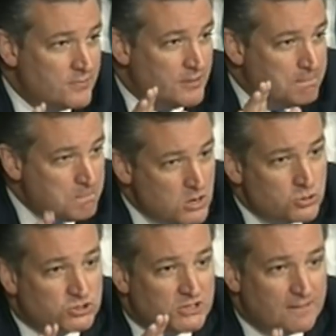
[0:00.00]
the
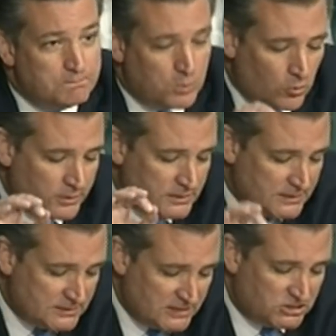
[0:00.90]
most important
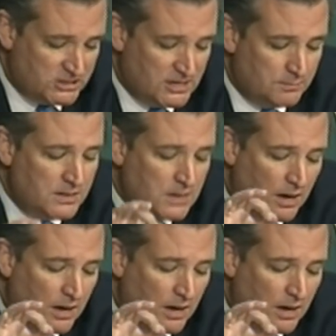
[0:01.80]
indicium